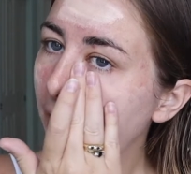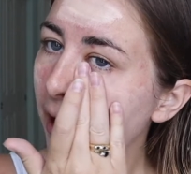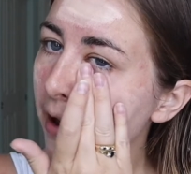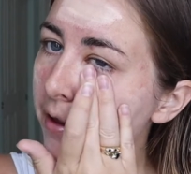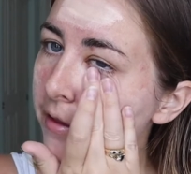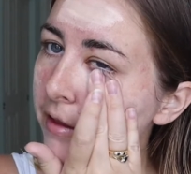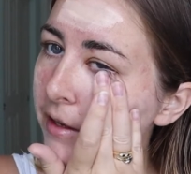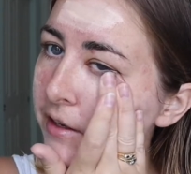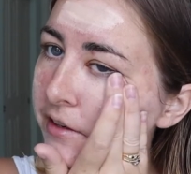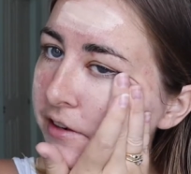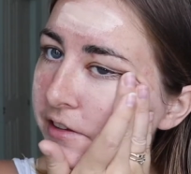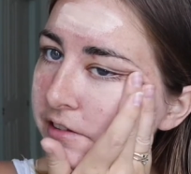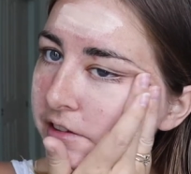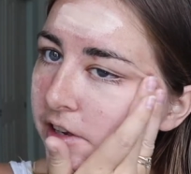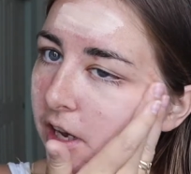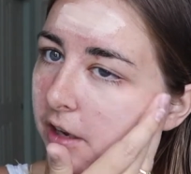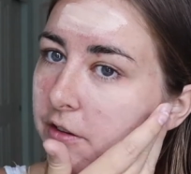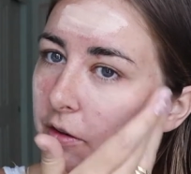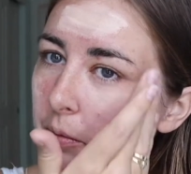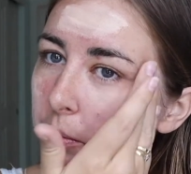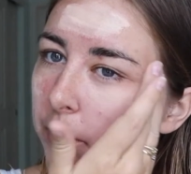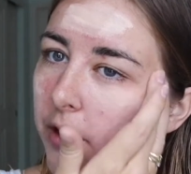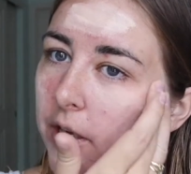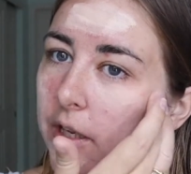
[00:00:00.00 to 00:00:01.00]
And then I just
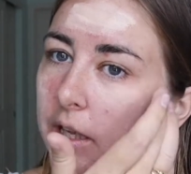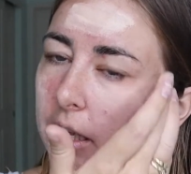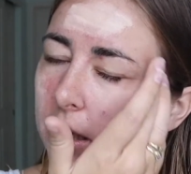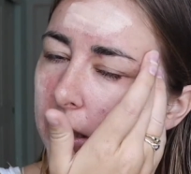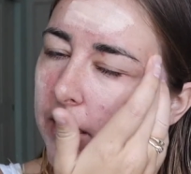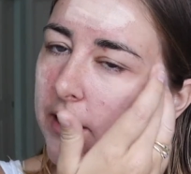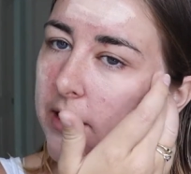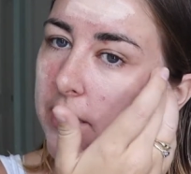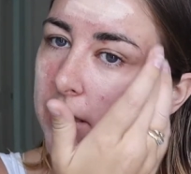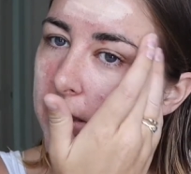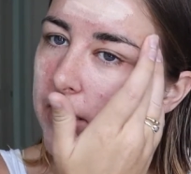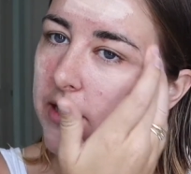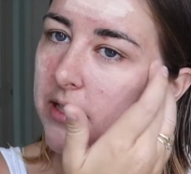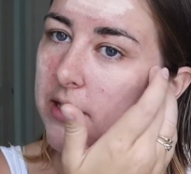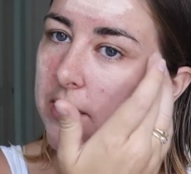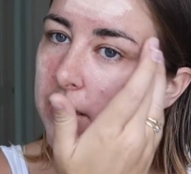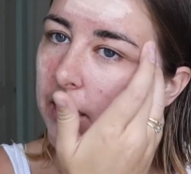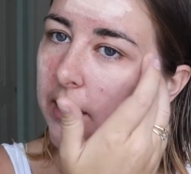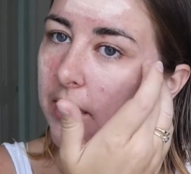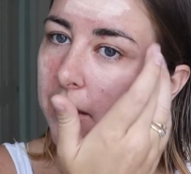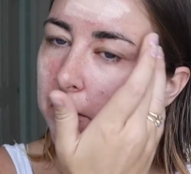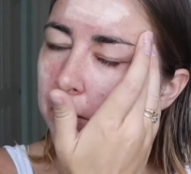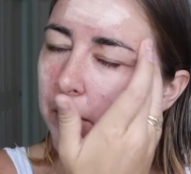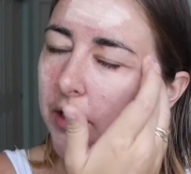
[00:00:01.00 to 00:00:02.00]
start to work it into the
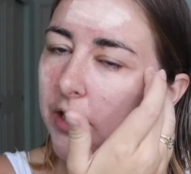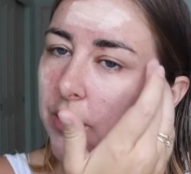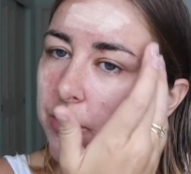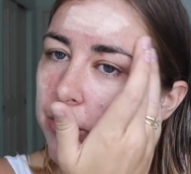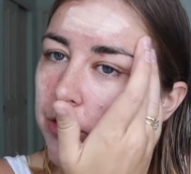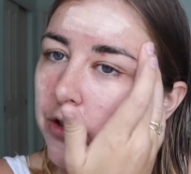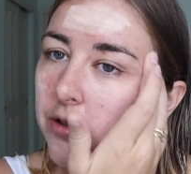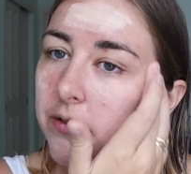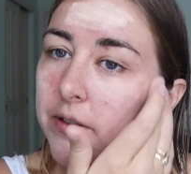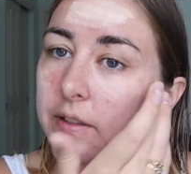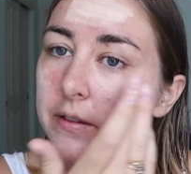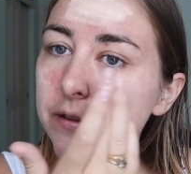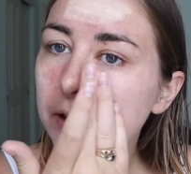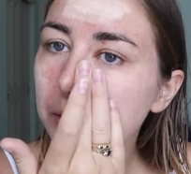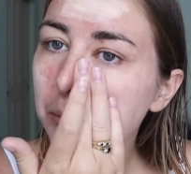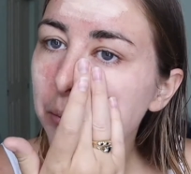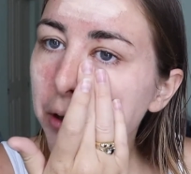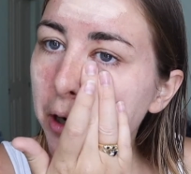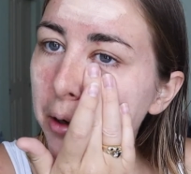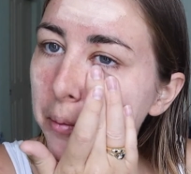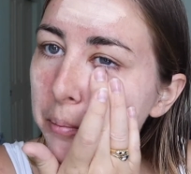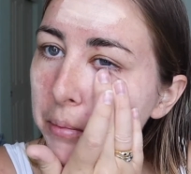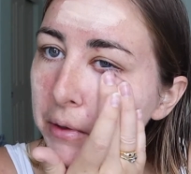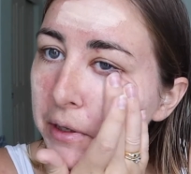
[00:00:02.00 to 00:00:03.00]
skin and make sure it's on
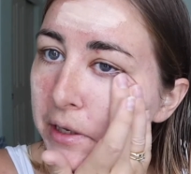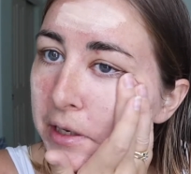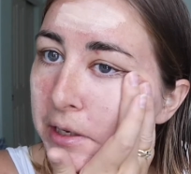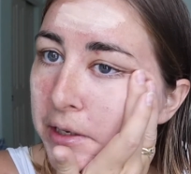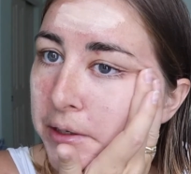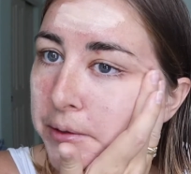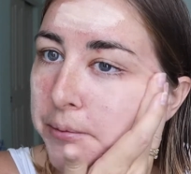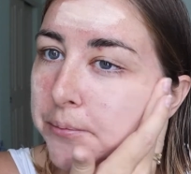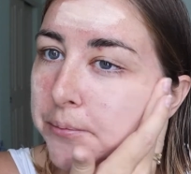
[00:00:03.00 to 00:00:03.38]
properly.